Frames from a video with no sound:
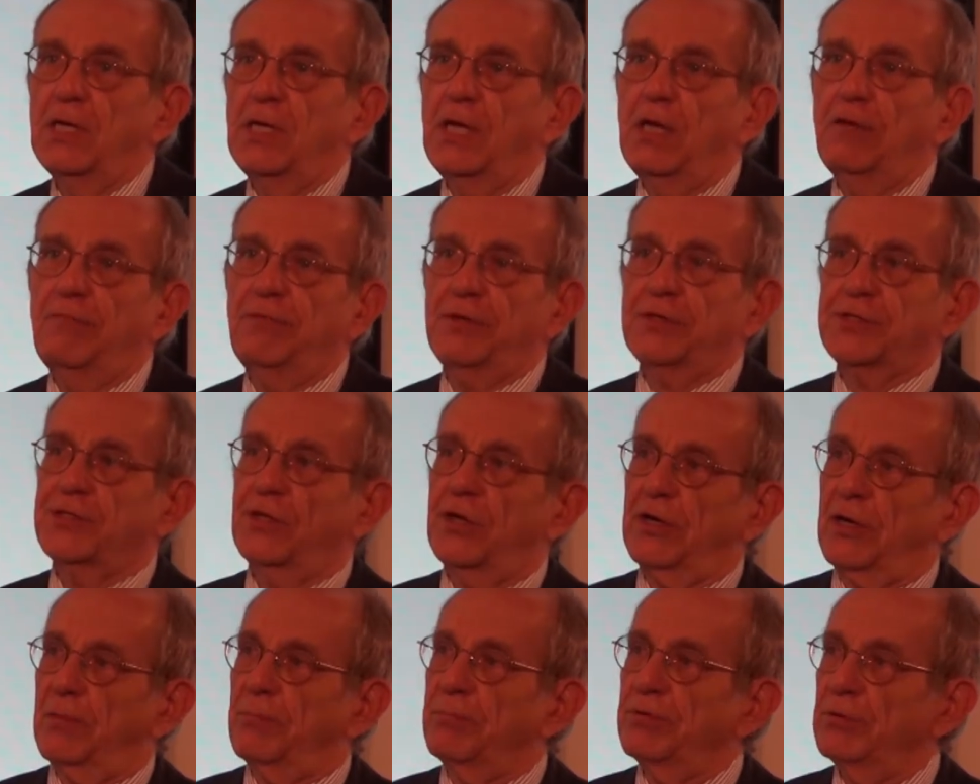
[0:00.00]
If it's
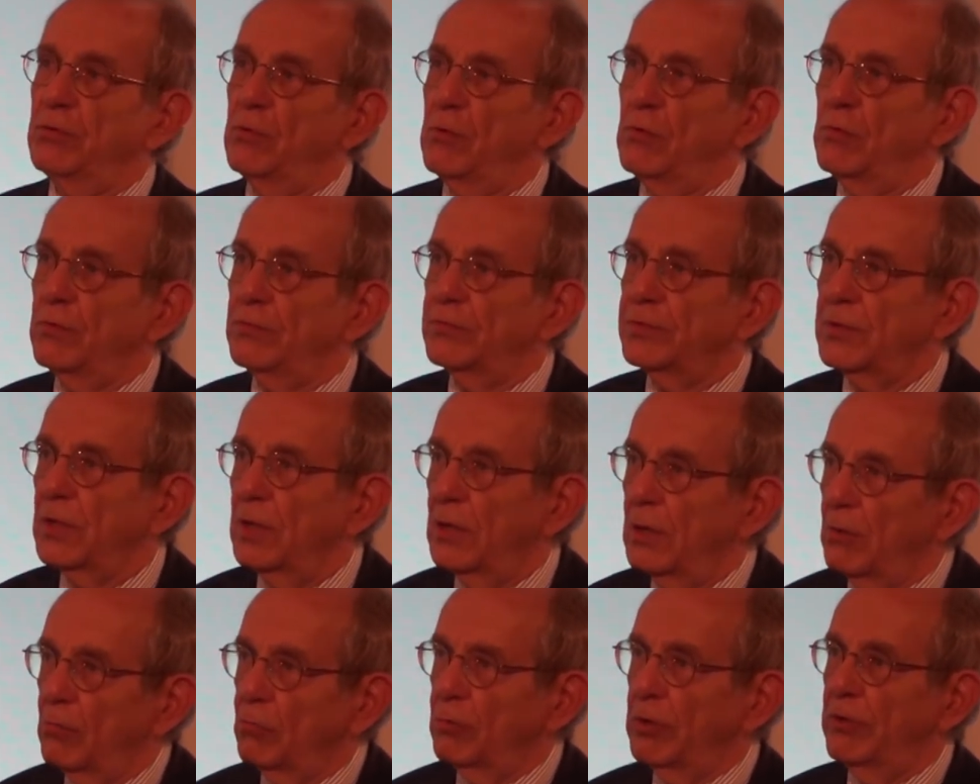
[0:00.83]
not approved,
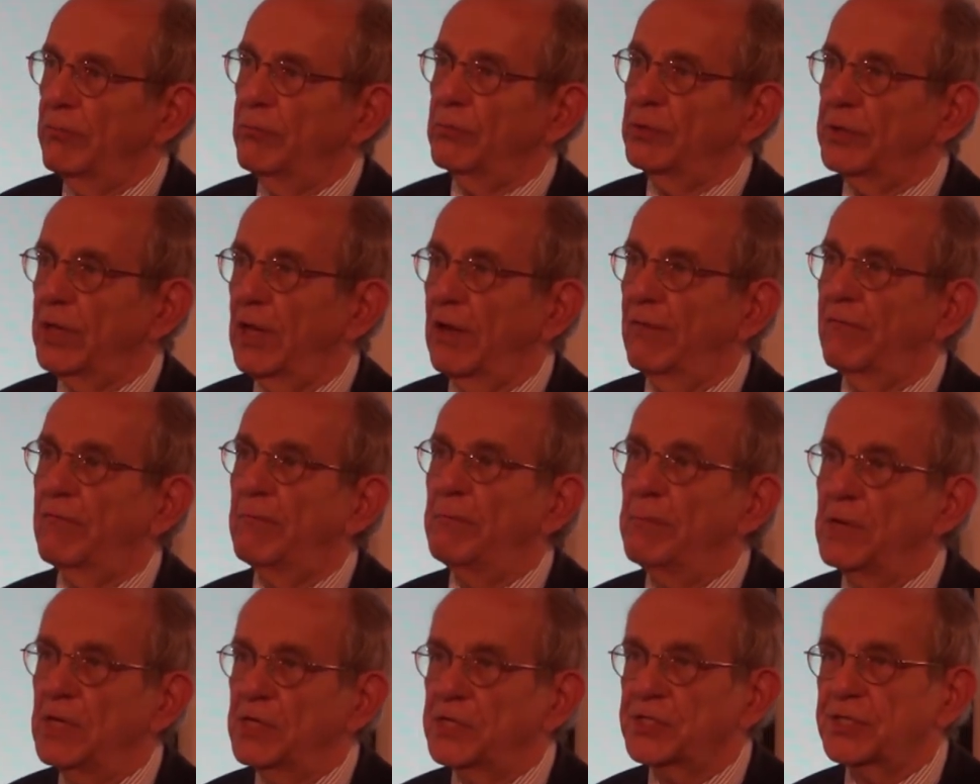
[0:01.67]
we would
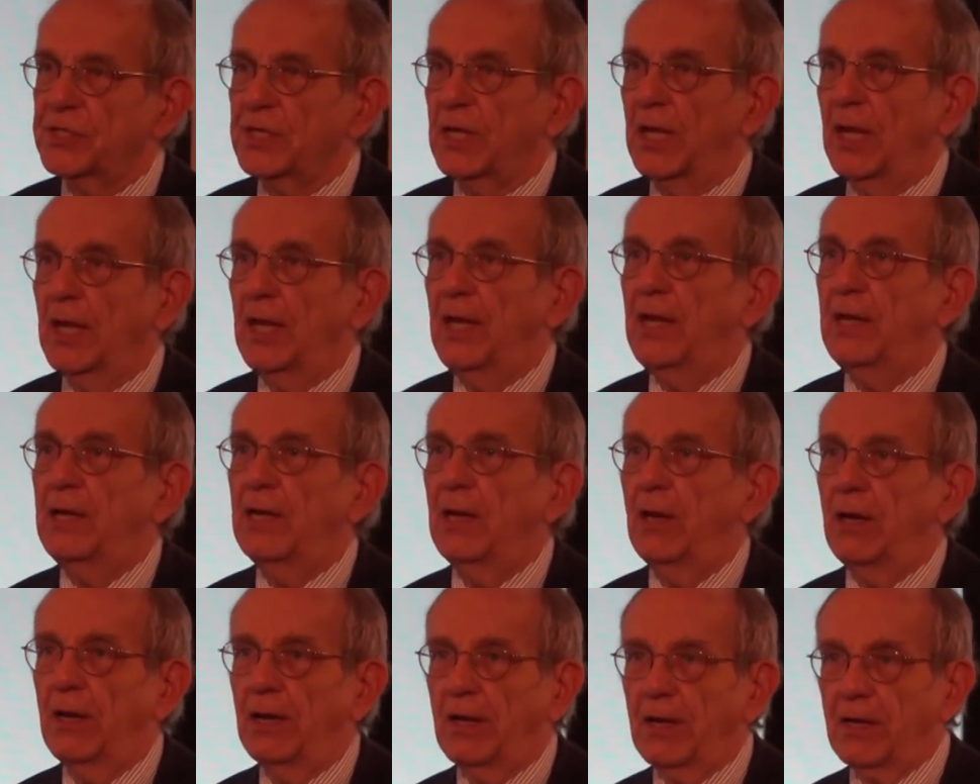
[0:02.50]
have missed a
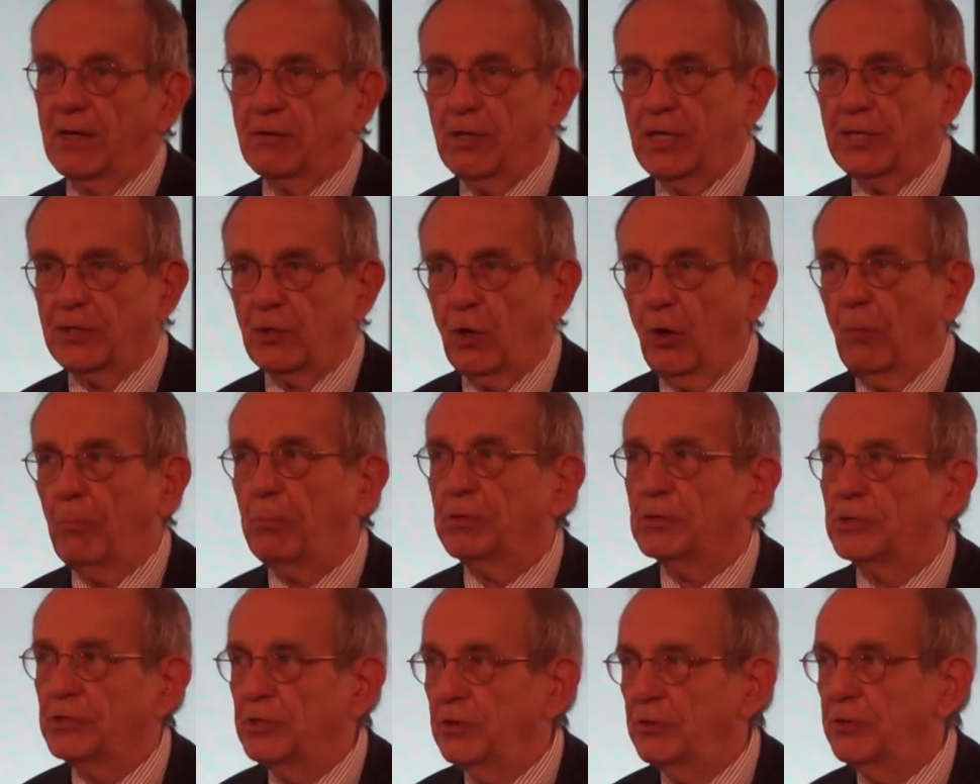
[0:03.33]
great
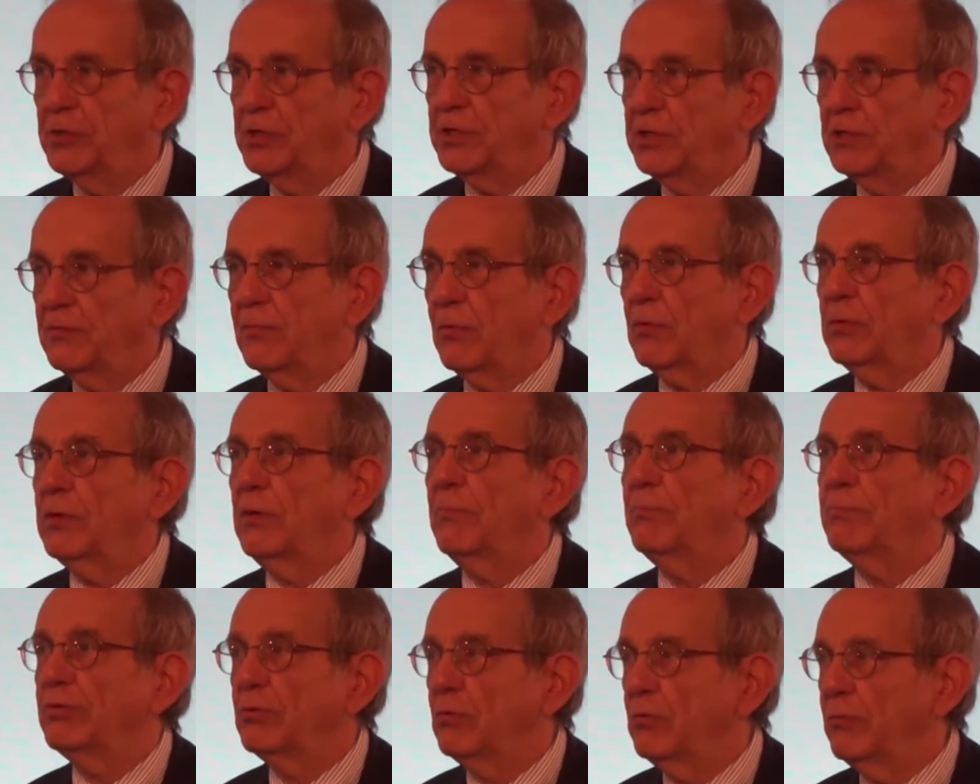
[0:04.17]
opportunity for
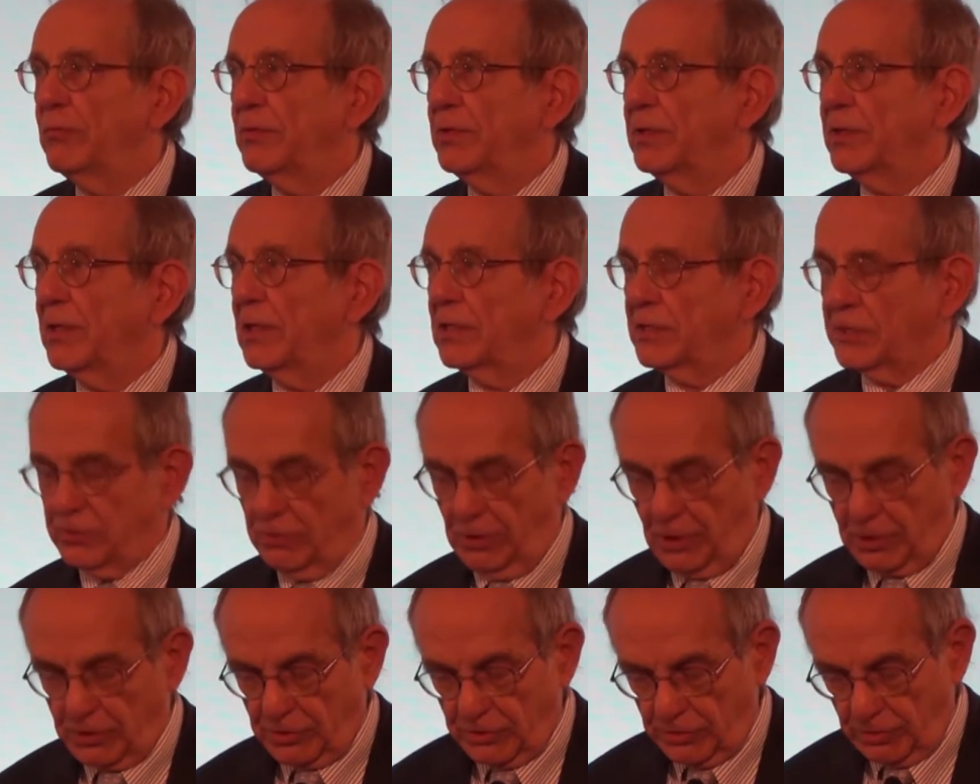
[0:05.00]
improving the
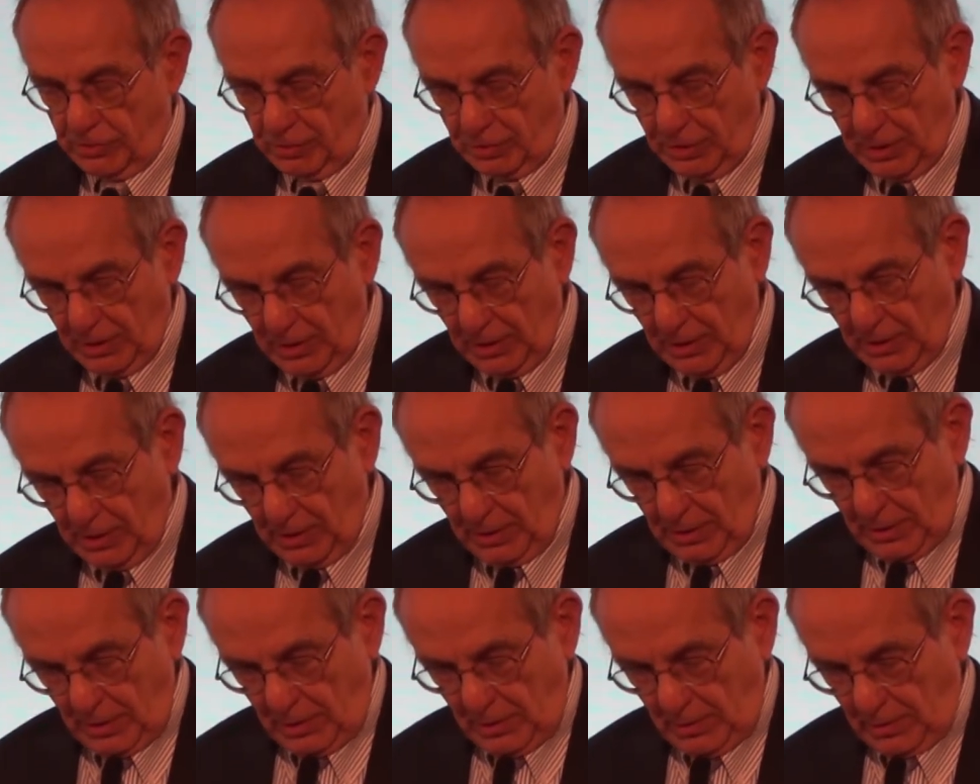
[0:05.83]
structural
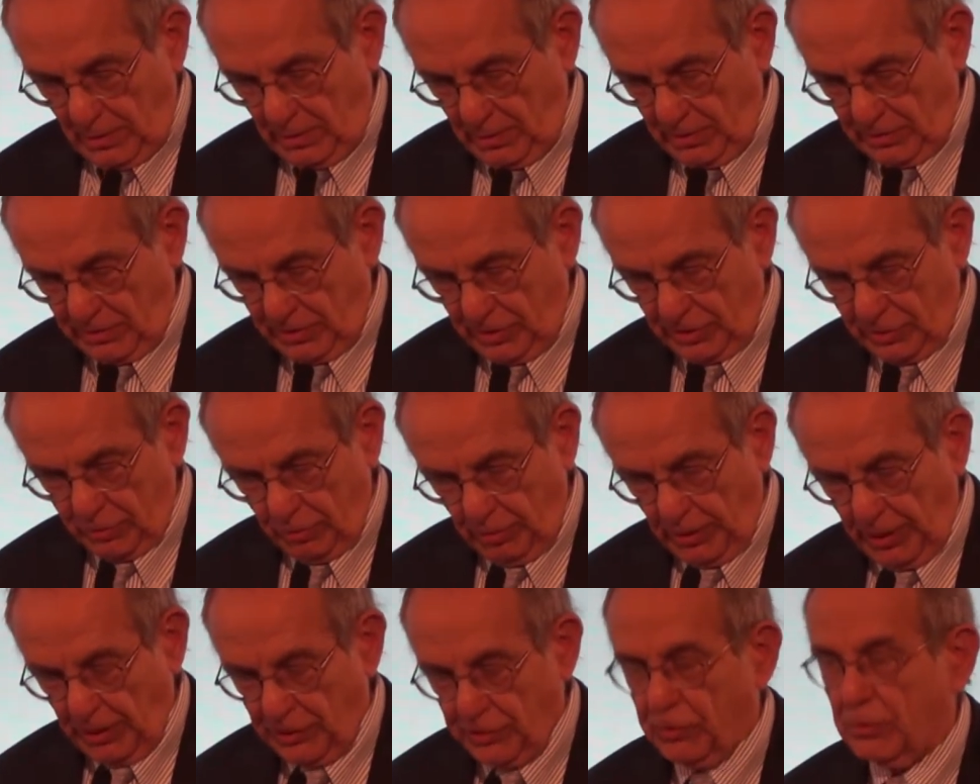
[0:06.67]

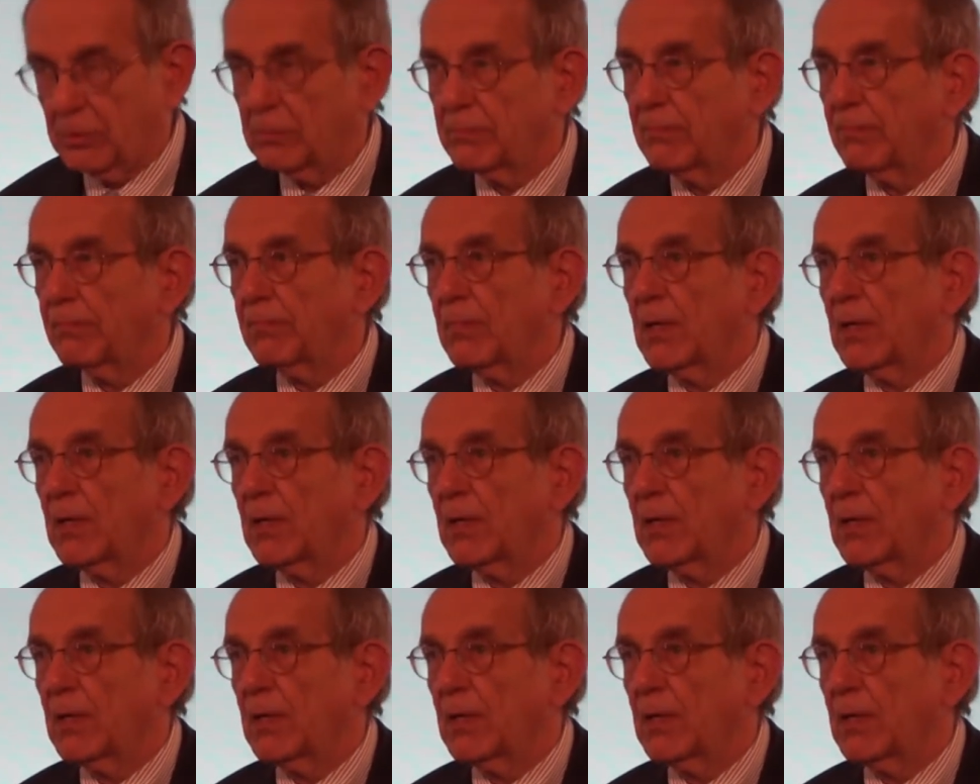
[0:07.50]
situation.